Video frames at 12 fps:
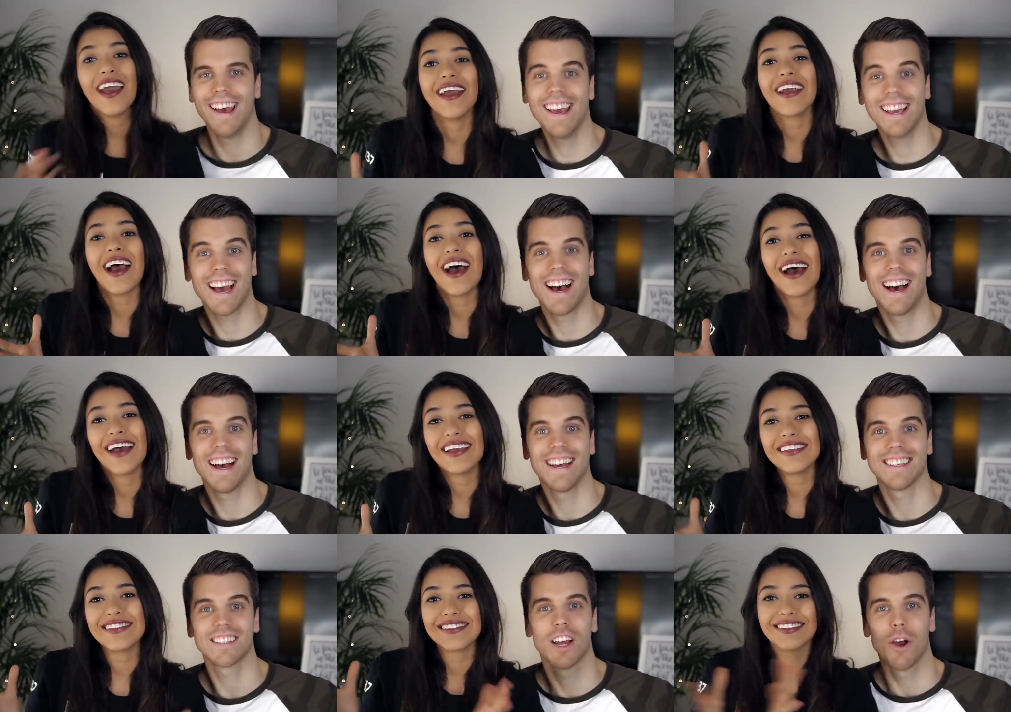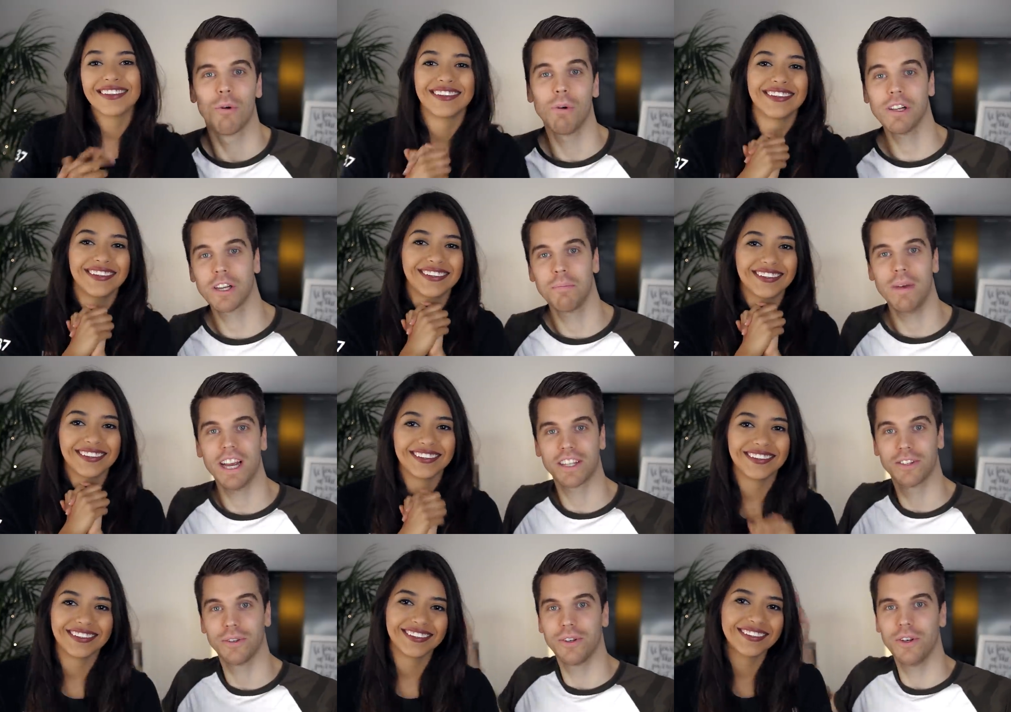Speaker 1: hey guys! welcome
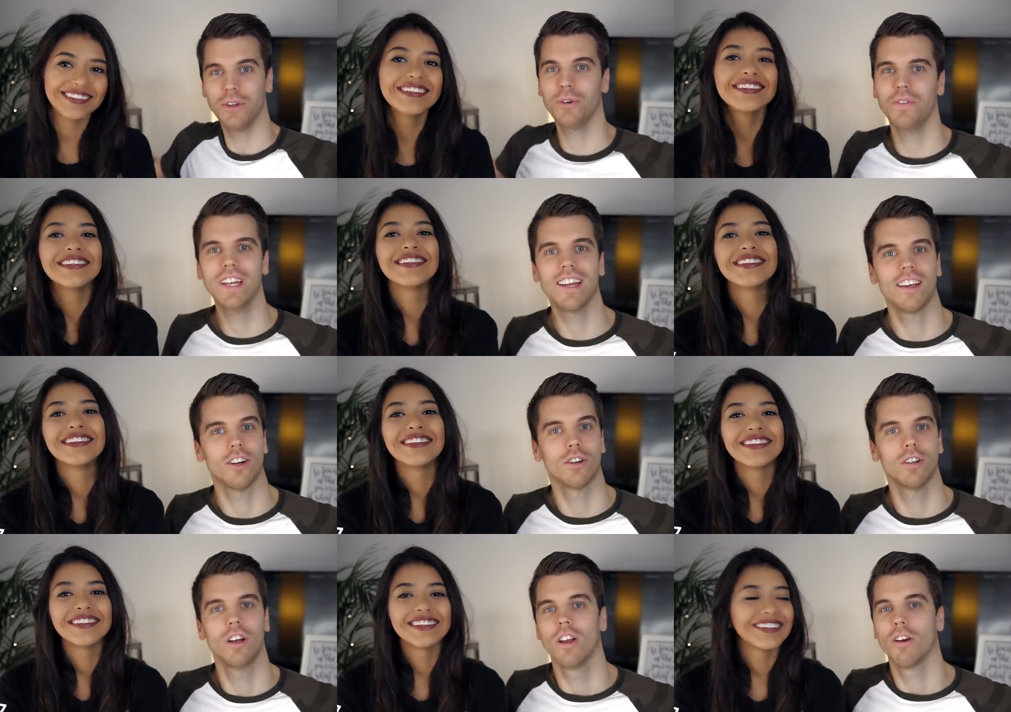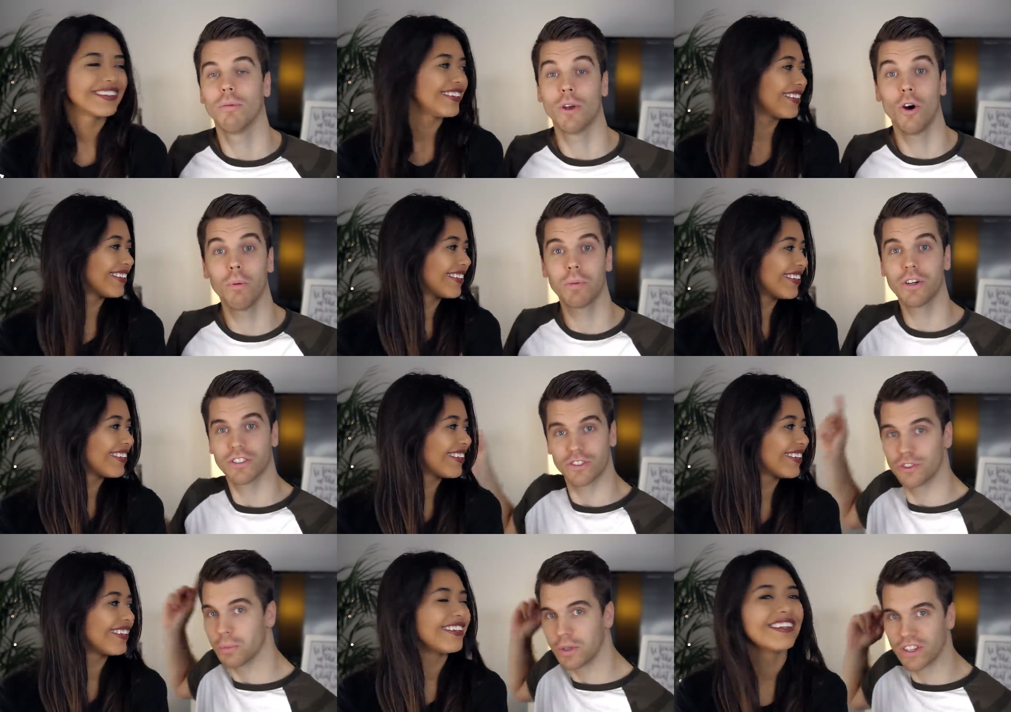back to a new video. We hope you're
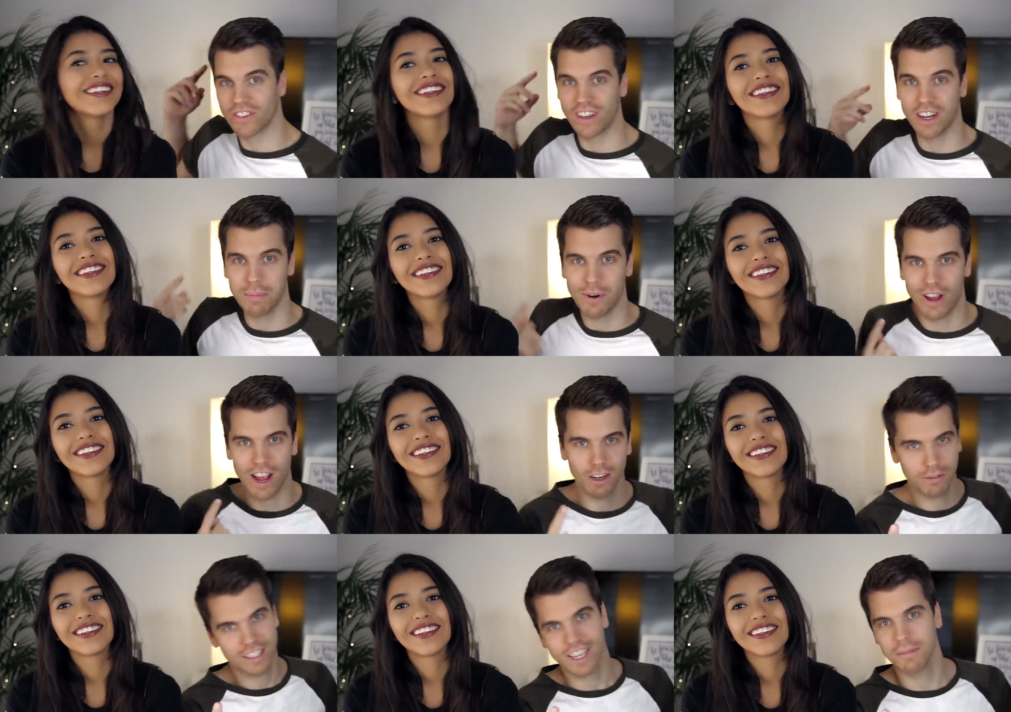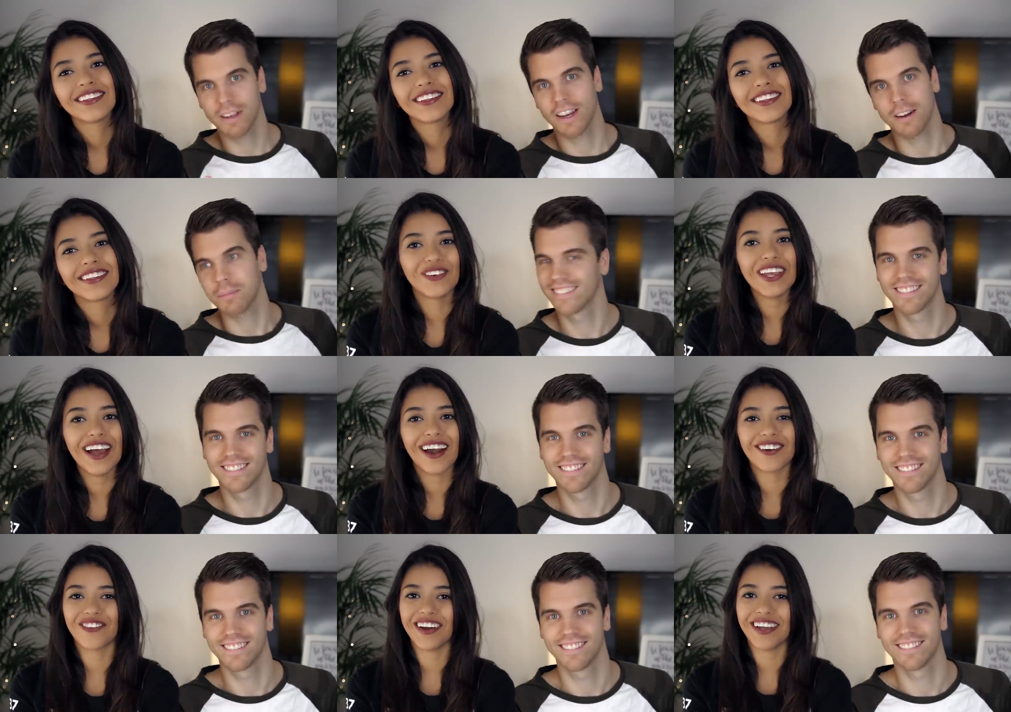super excited about Halloween coming up.
Speaker 2: We
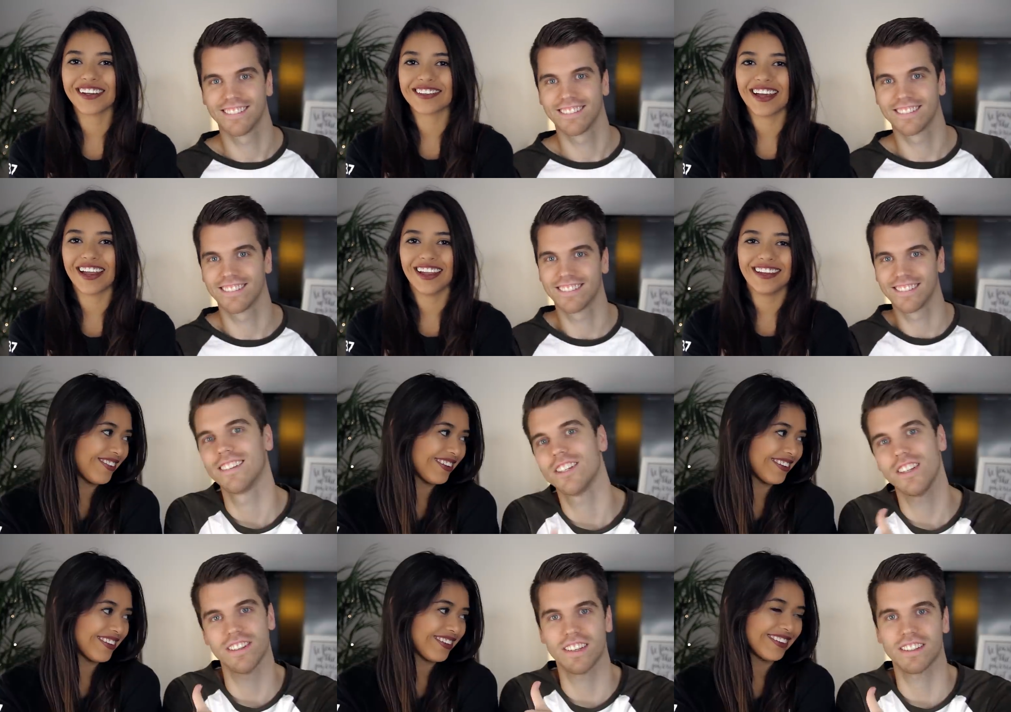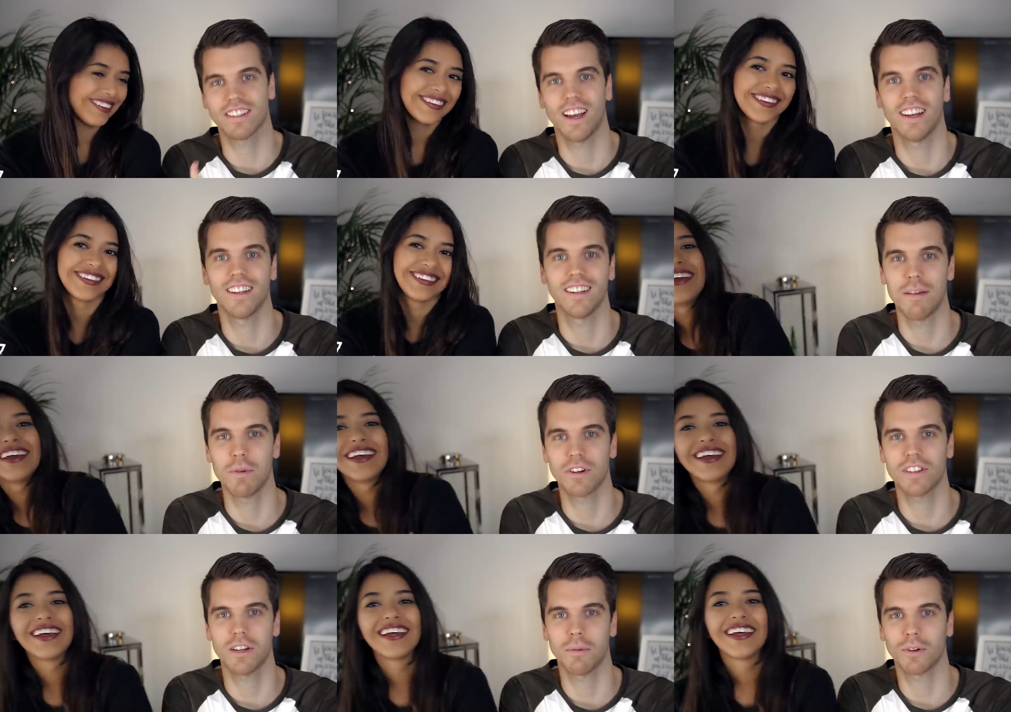are very excited. She's
Speaker 1: excited. I'm more
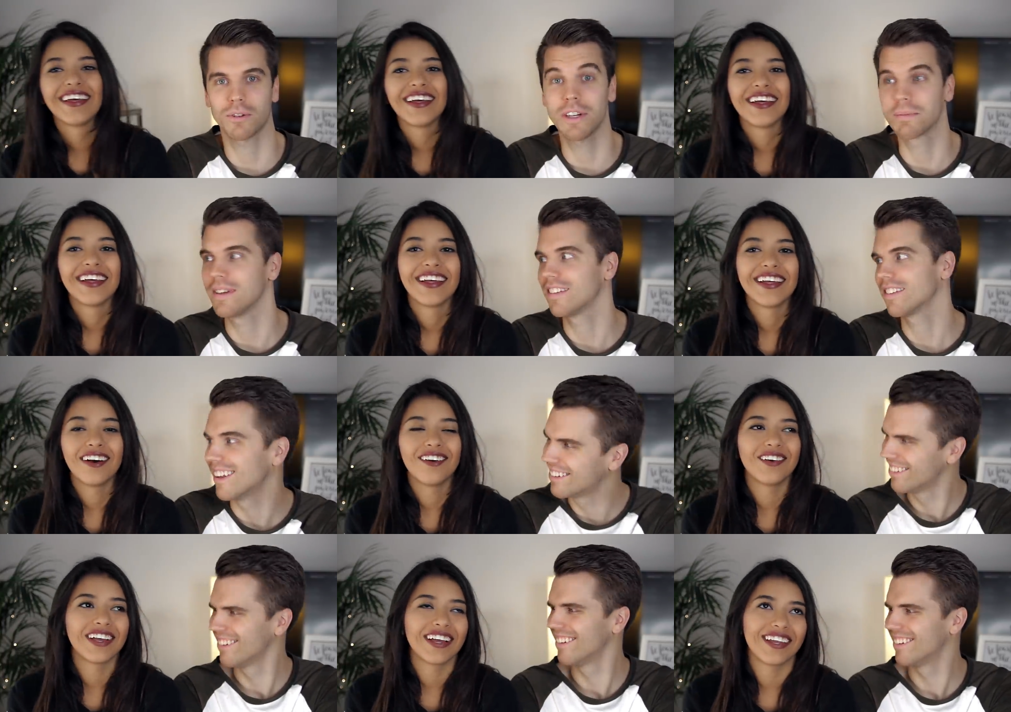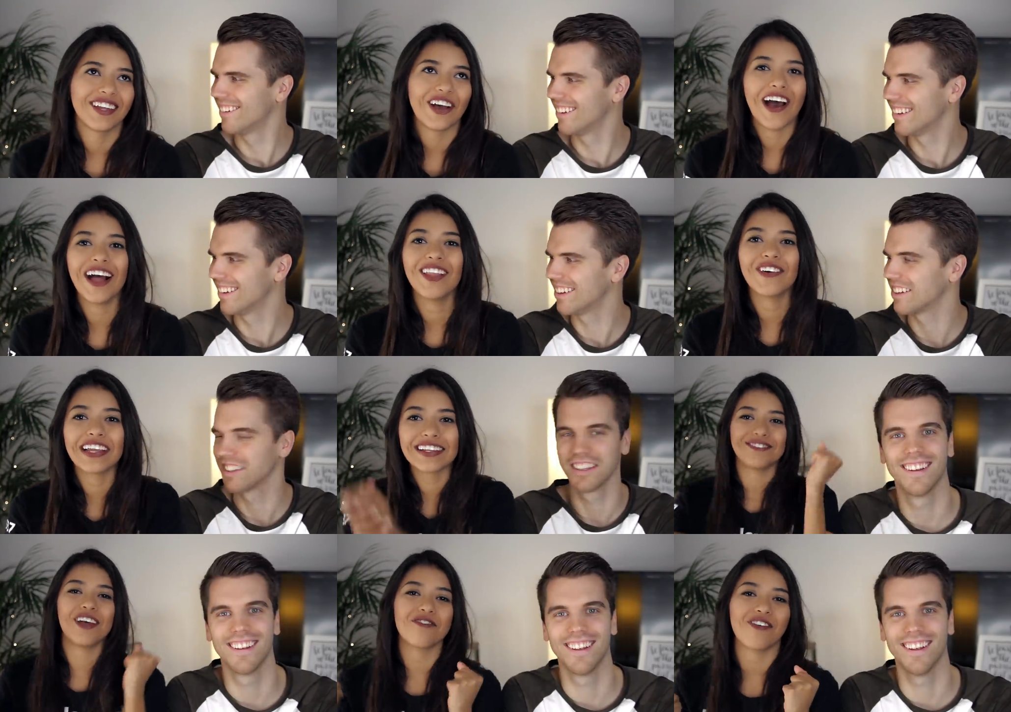excited about Christmas.
Speaker 2: Oh my god, no. Halloween
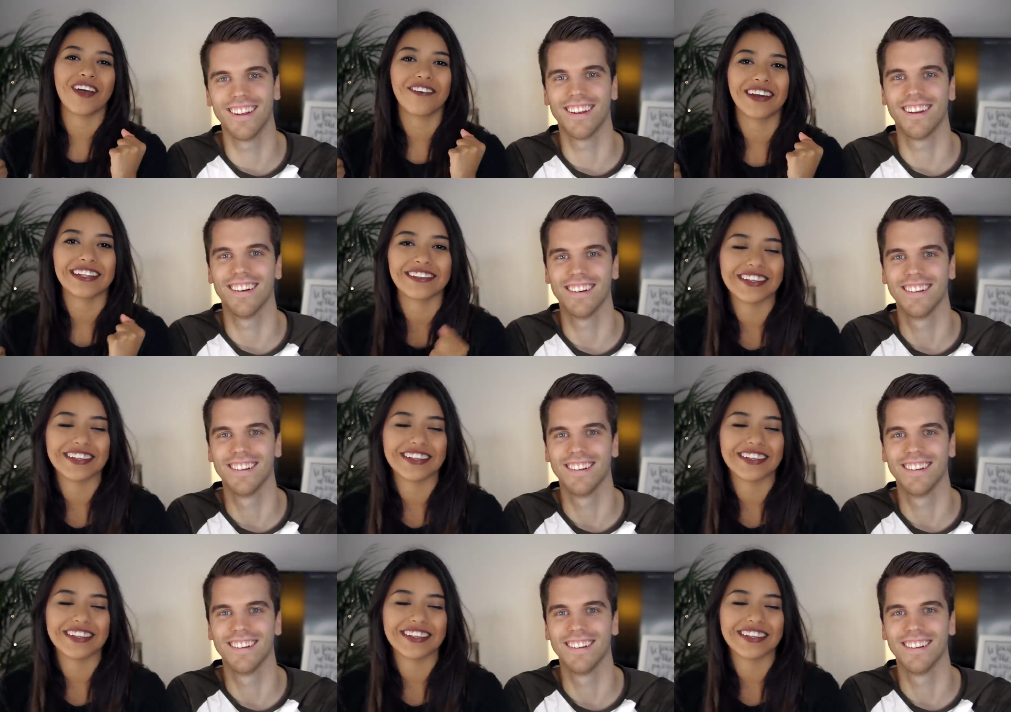is my favorite